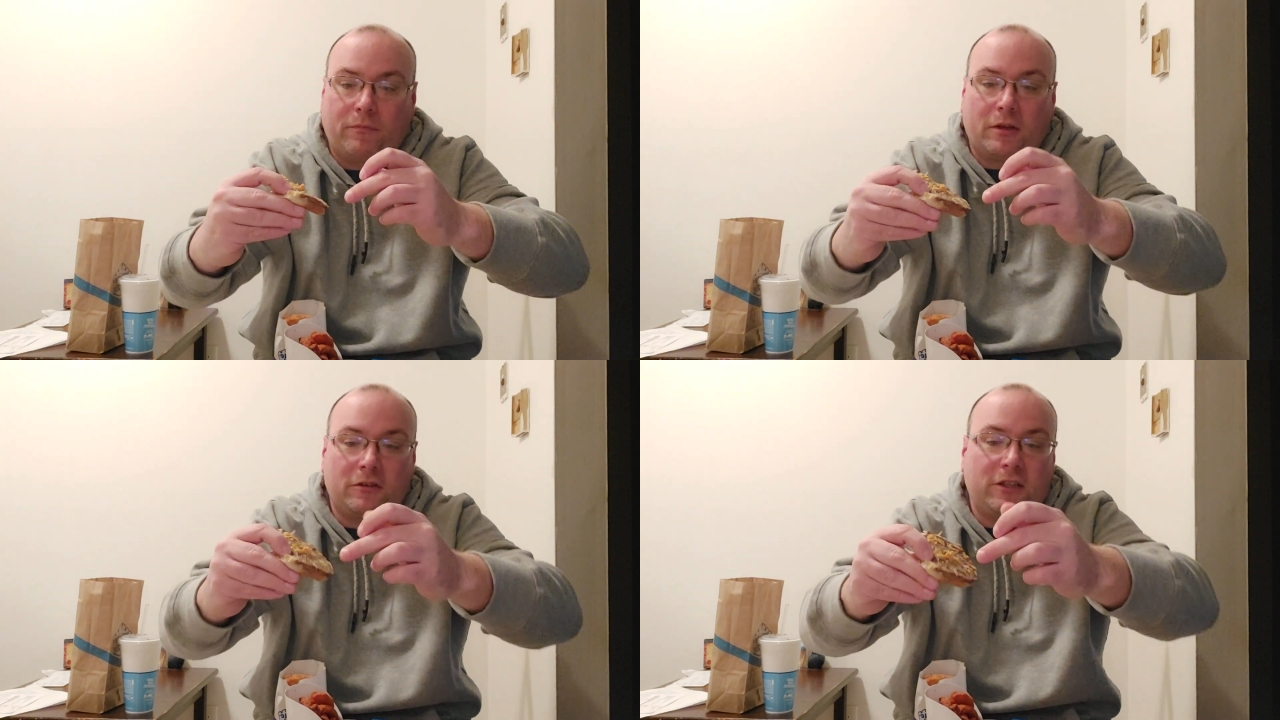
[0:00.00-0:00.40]

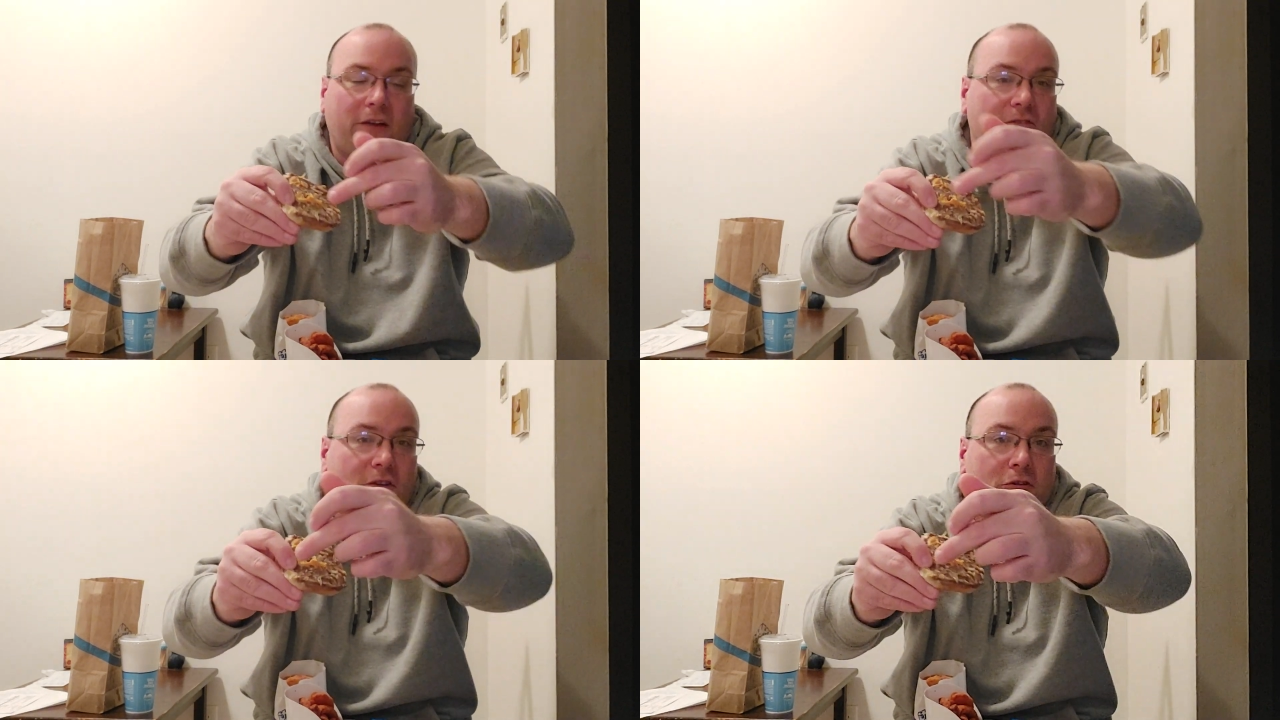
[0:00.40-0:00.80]
there's
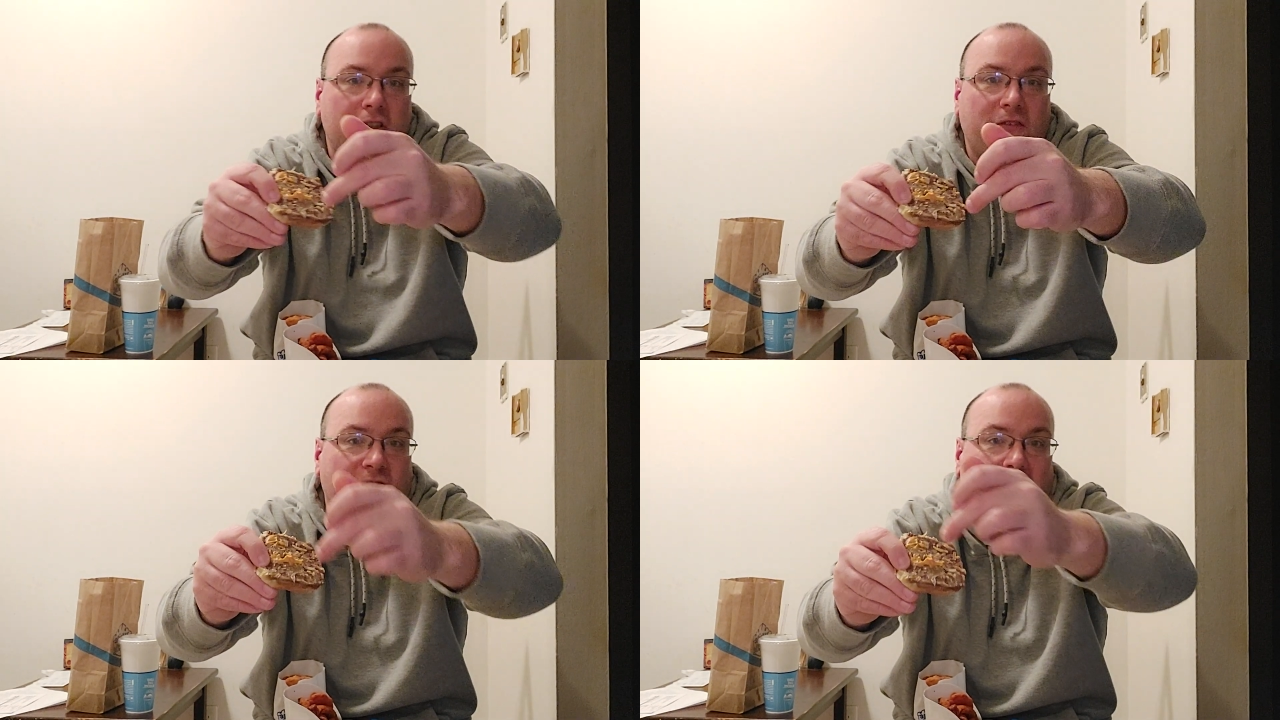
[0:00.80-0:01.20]
like
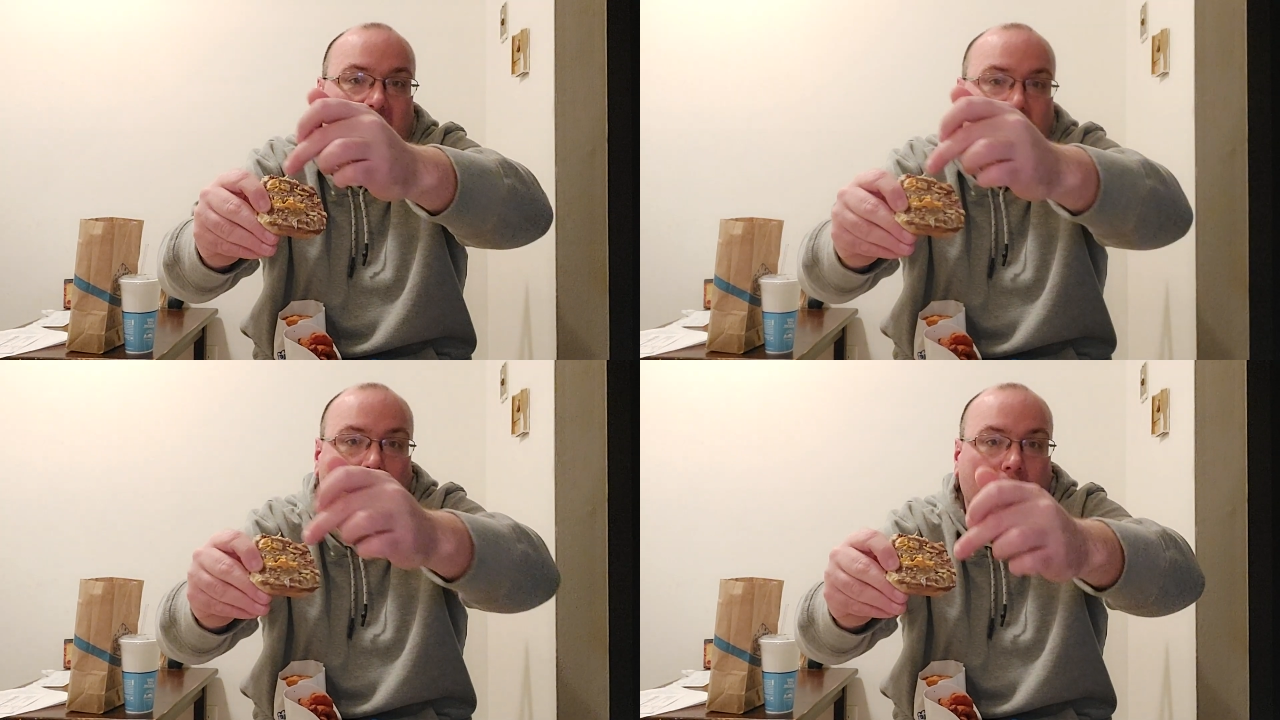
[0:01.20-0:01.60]
usually
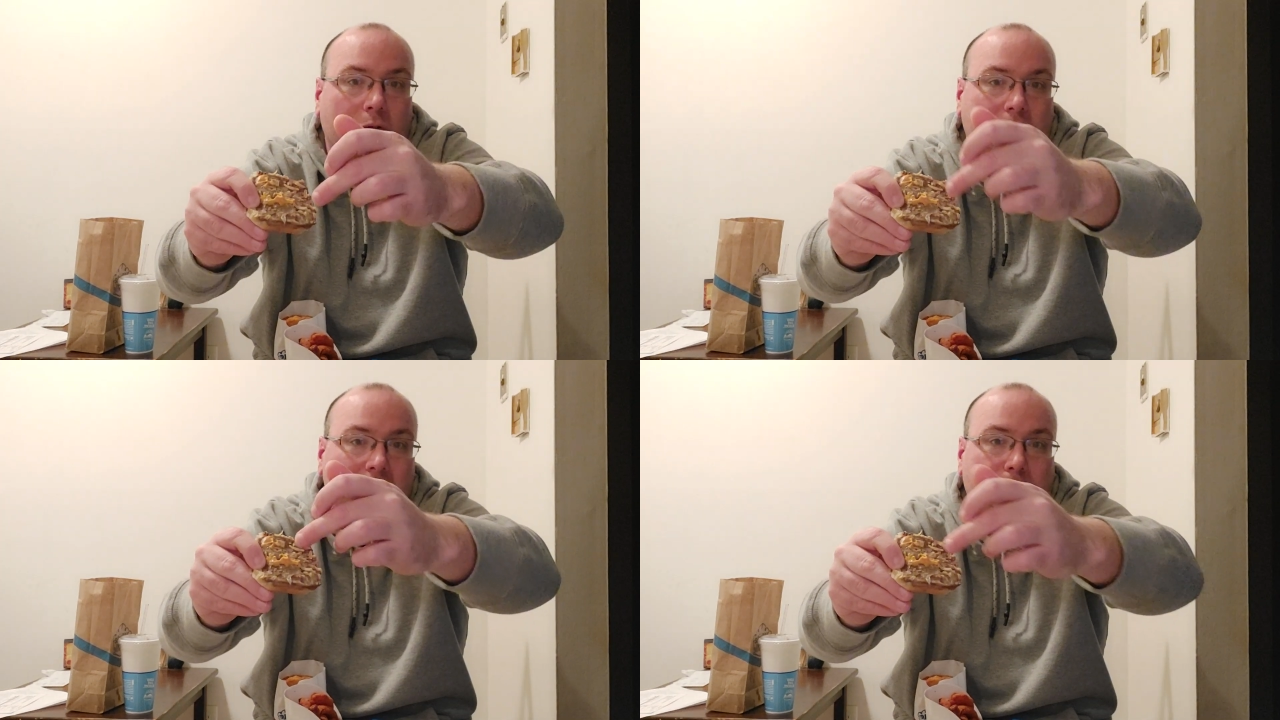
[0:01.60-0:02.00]
5
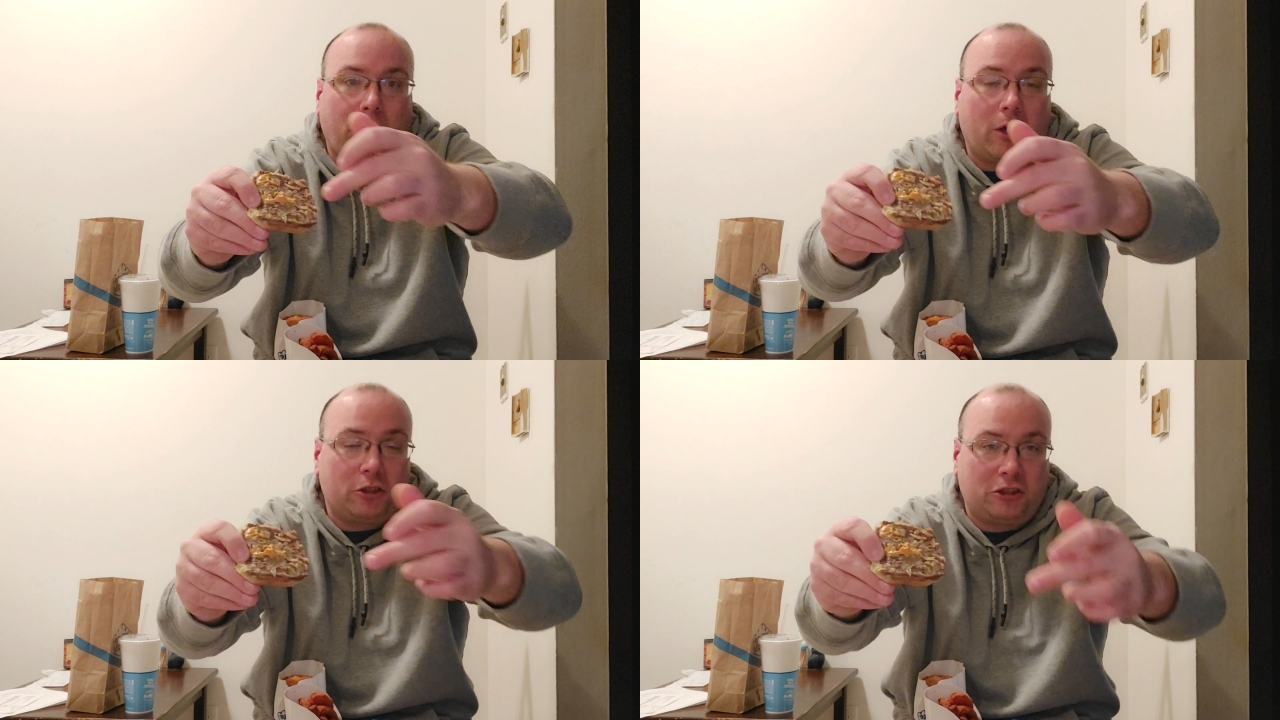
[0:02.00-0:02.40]
holes
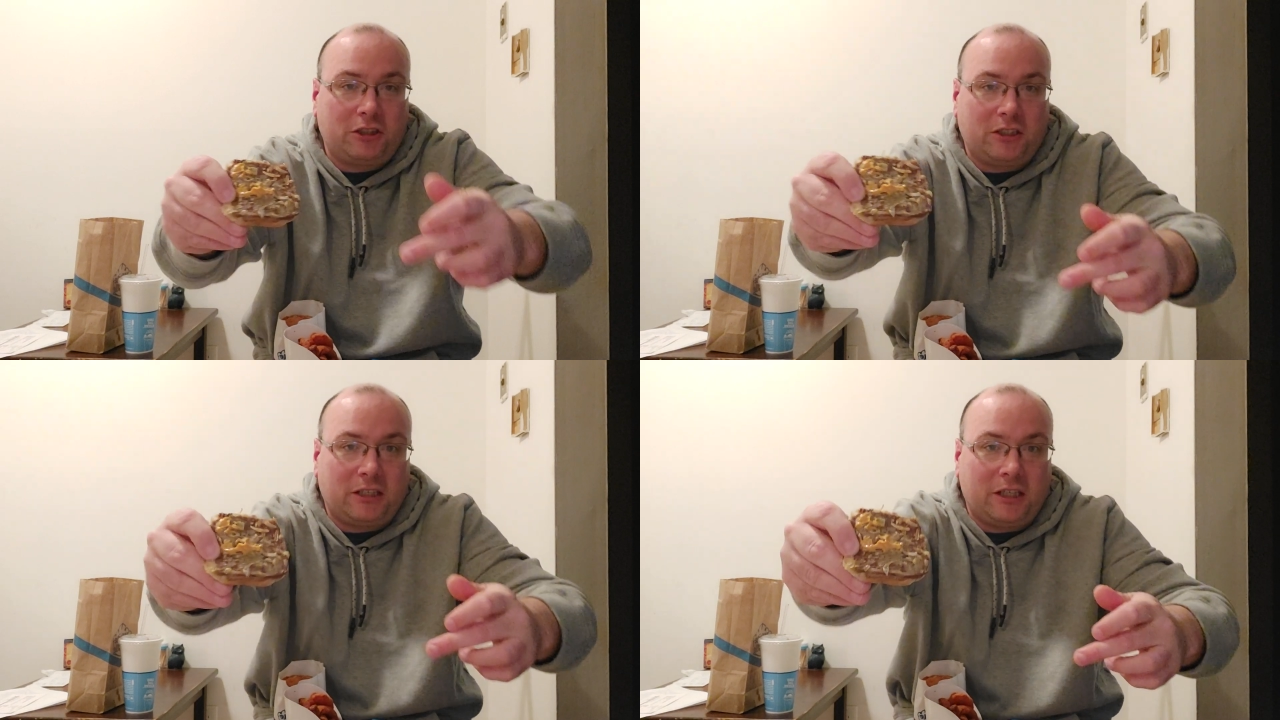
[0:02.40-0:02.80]
punched
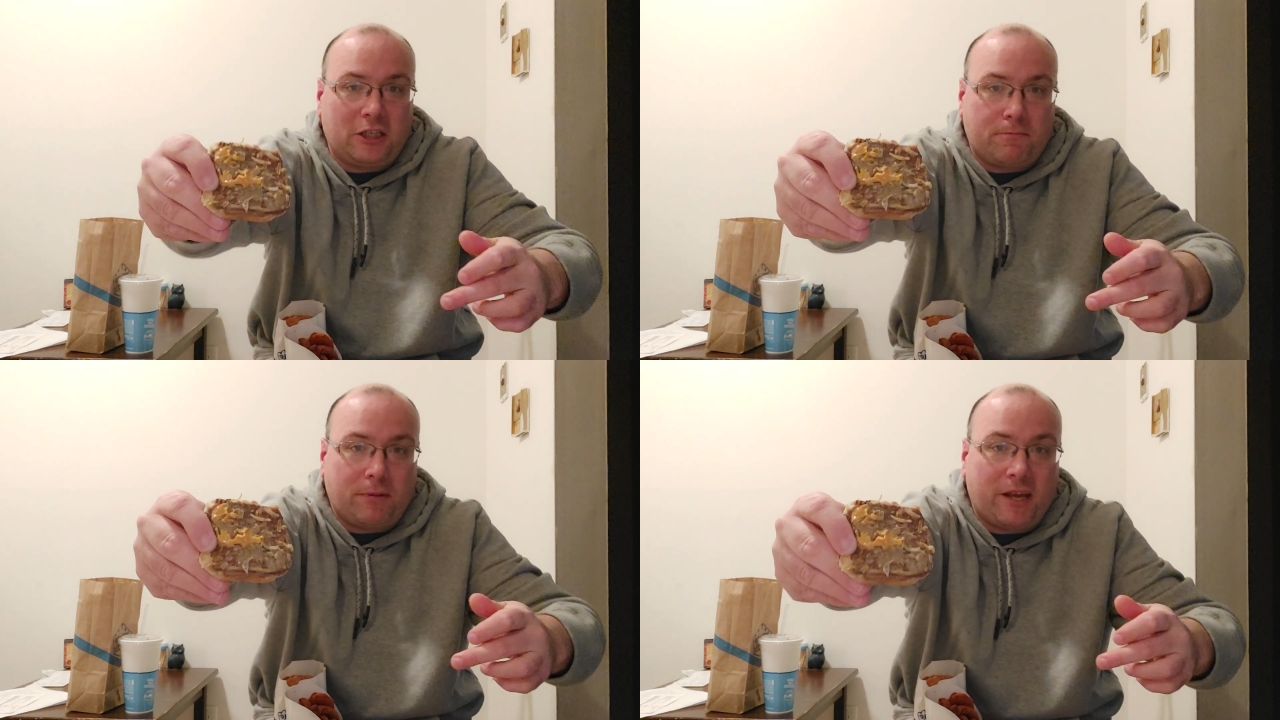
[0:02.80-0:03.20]
into
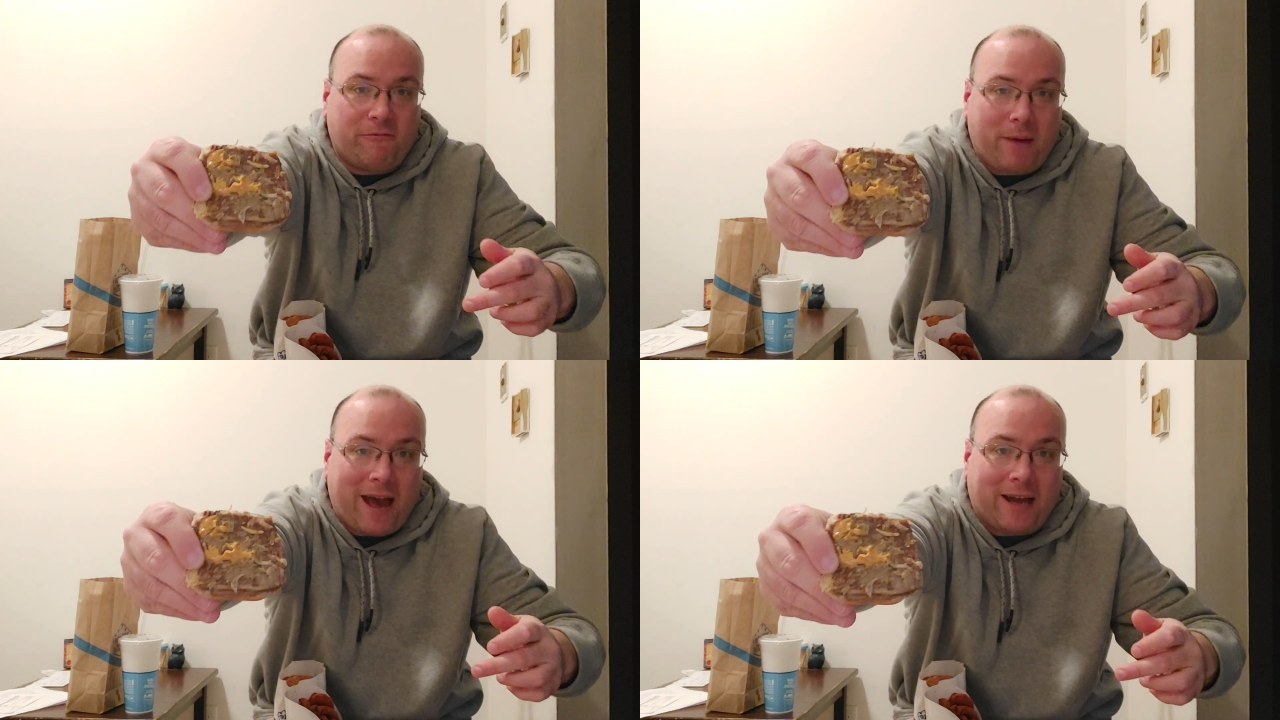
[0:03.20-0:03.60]
each
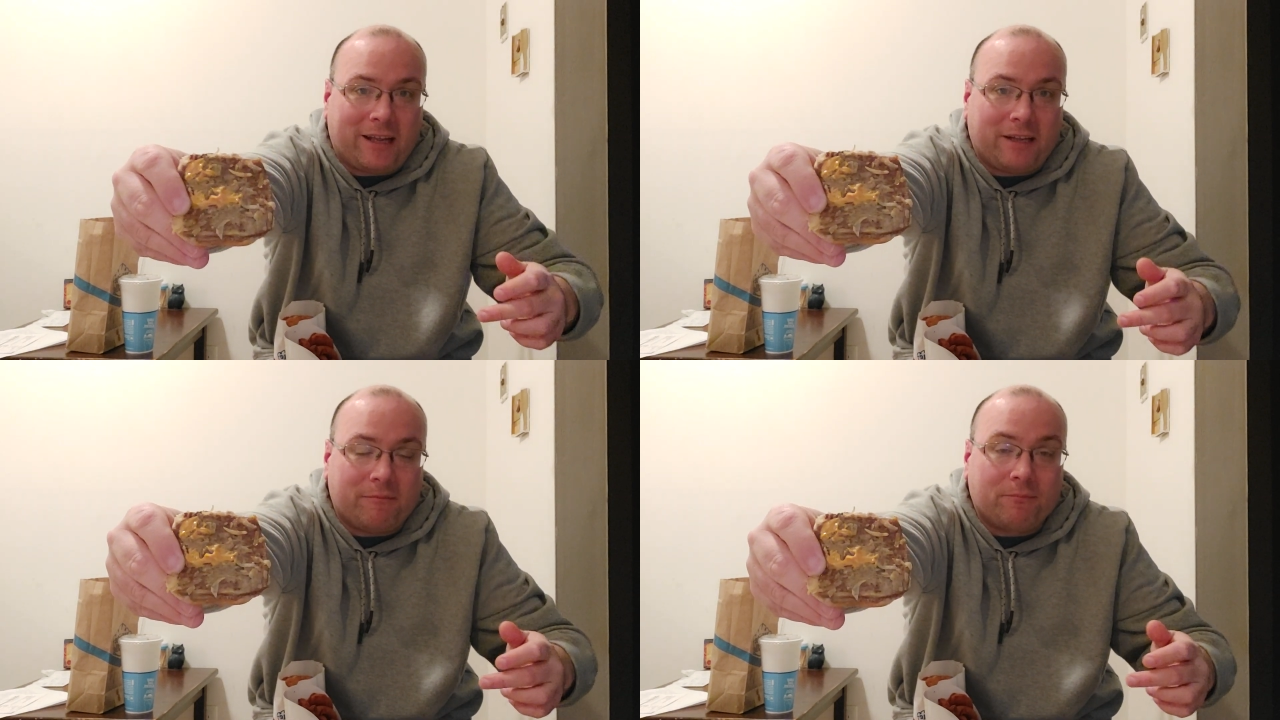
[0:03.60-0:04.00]
beef
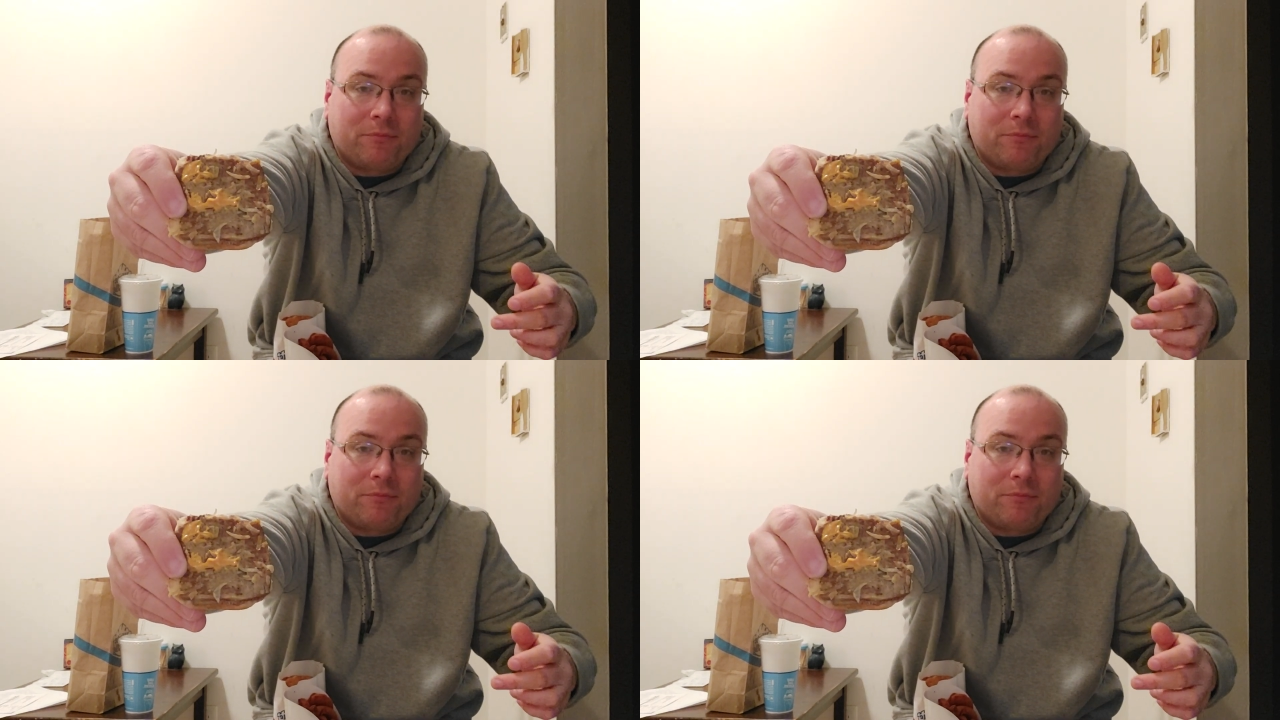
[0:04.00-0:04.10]
patty.